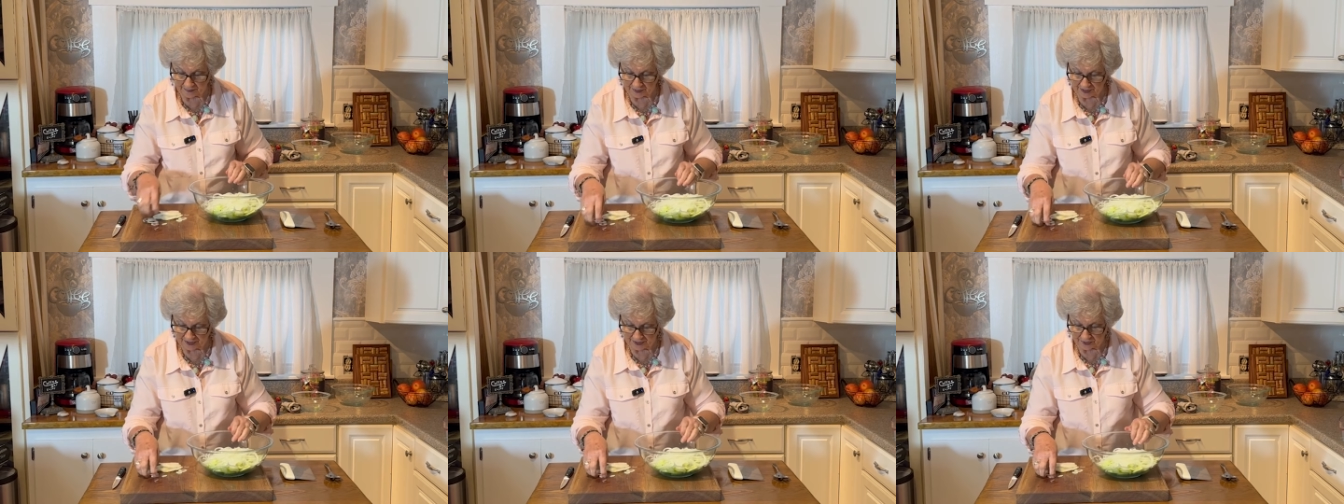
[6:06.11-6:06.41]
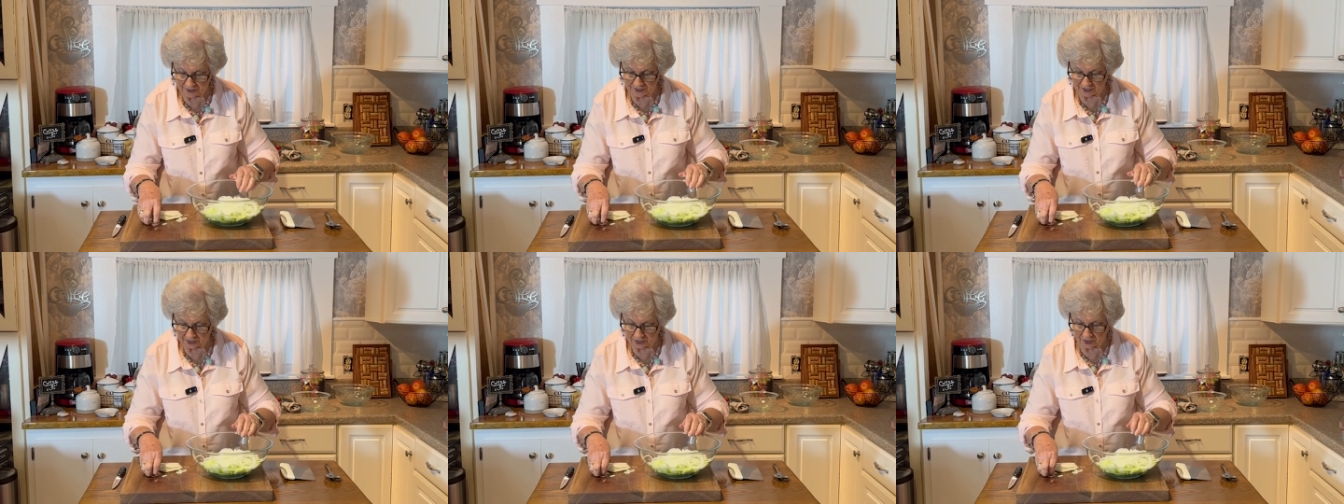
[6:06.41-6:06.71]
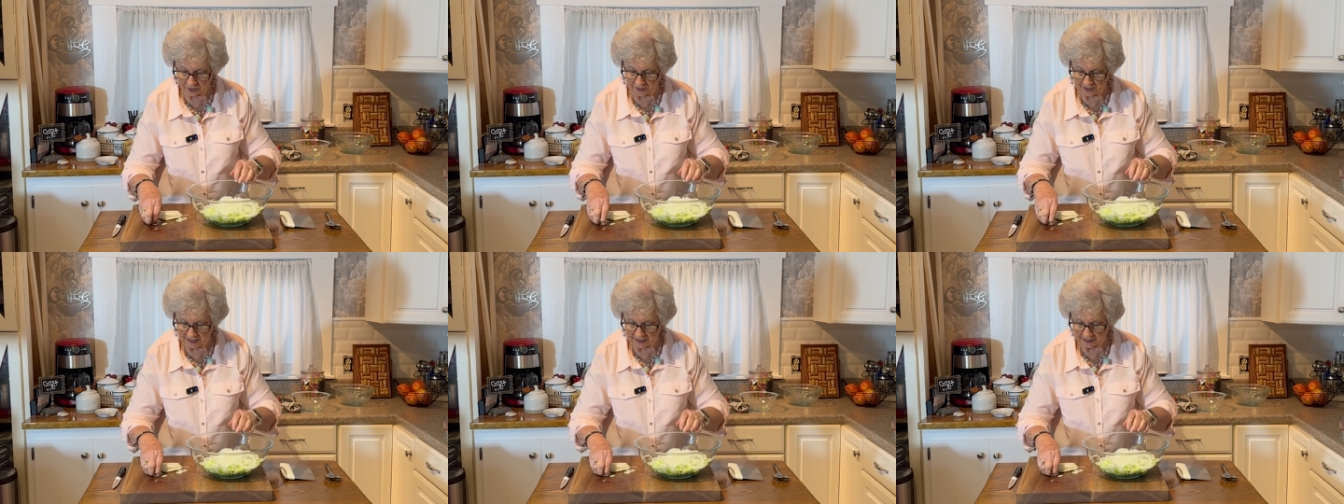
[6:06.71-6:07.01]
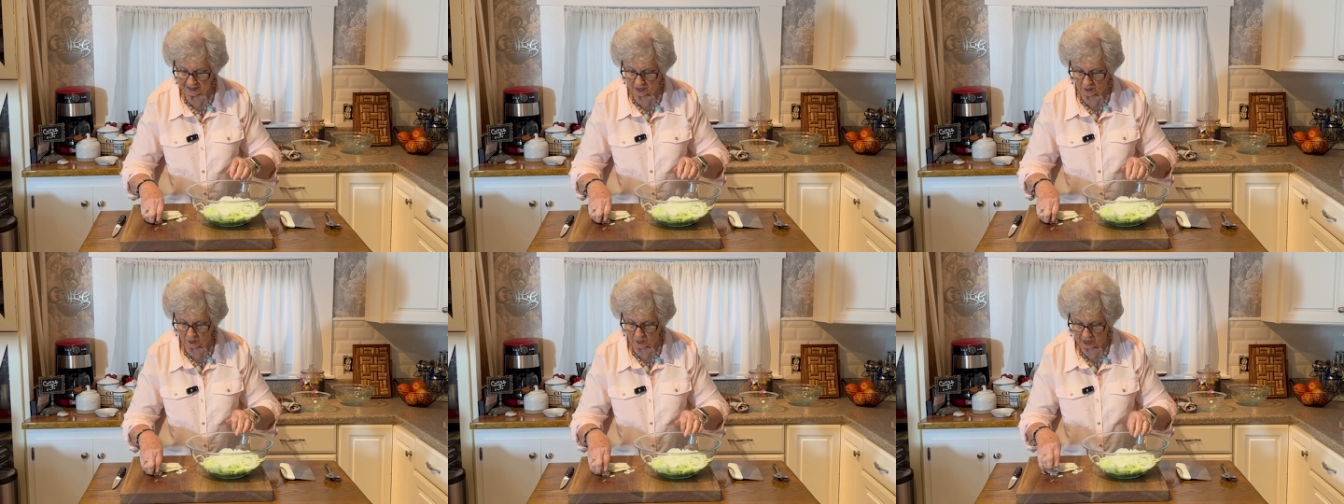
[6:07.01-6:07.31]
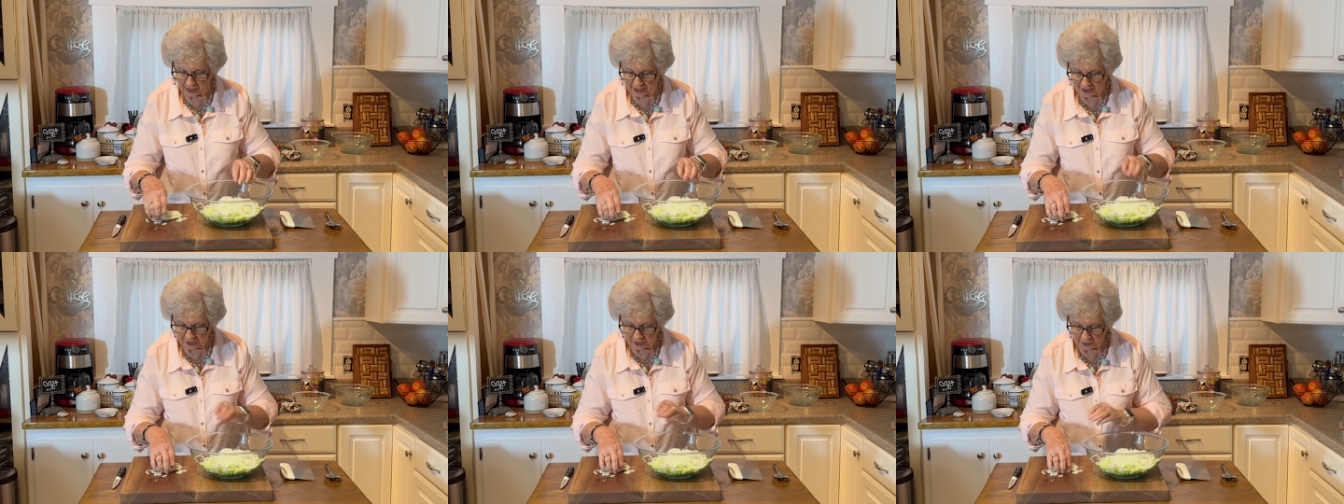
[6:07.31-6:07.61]
but years ago, he'd say,
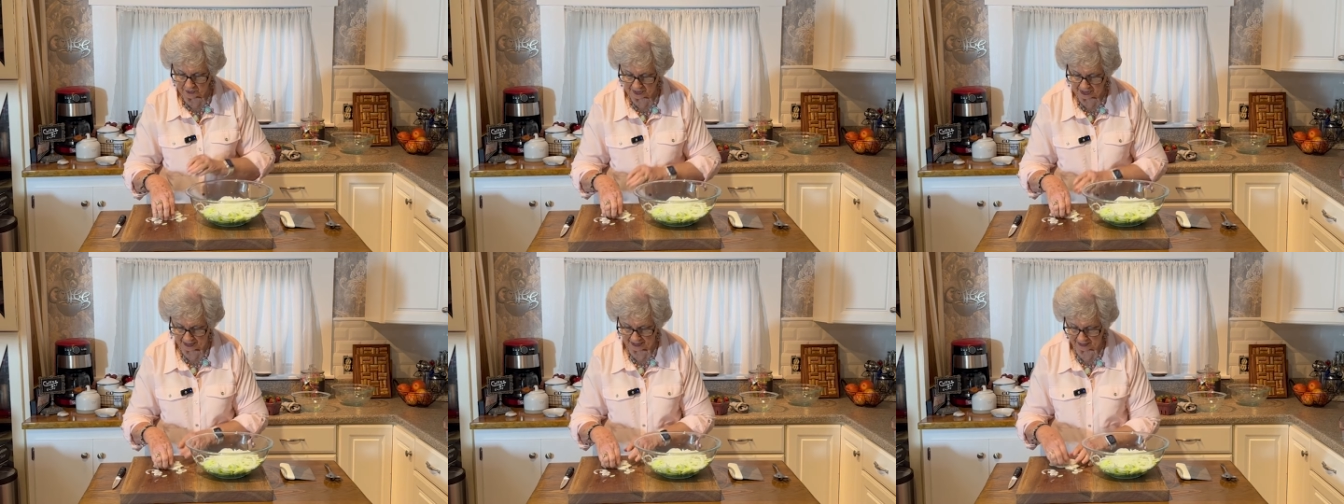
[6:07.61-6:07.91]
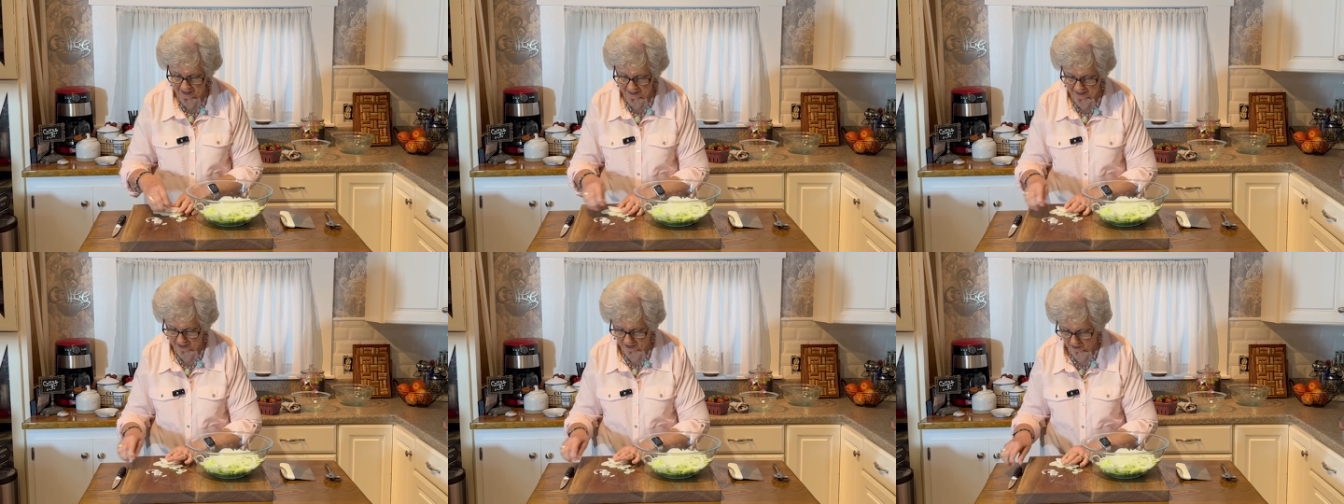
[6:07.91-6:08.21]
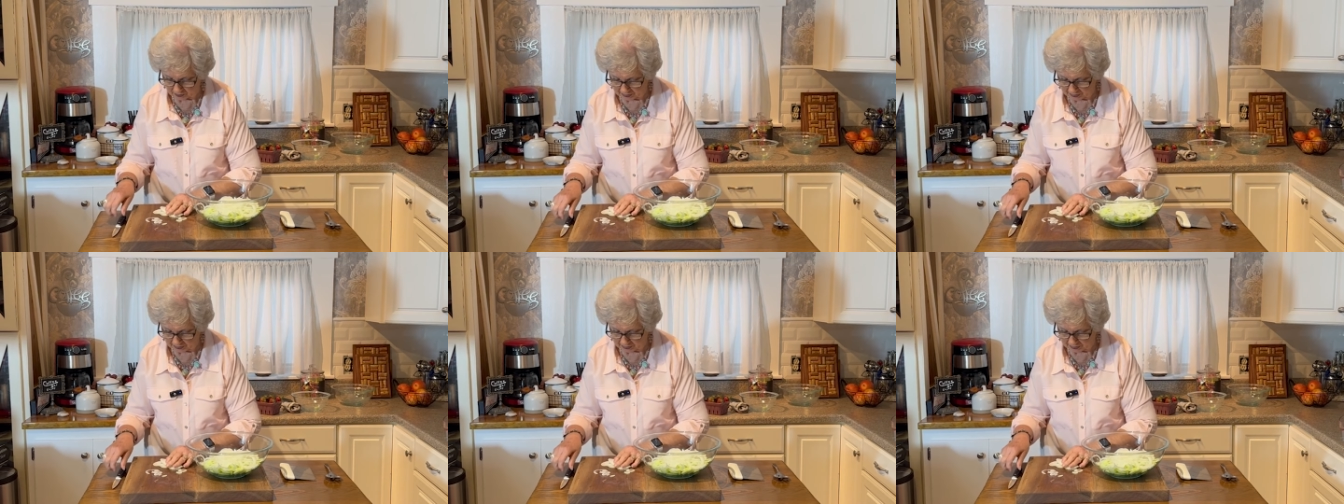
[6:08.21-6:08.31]
"Why do you can so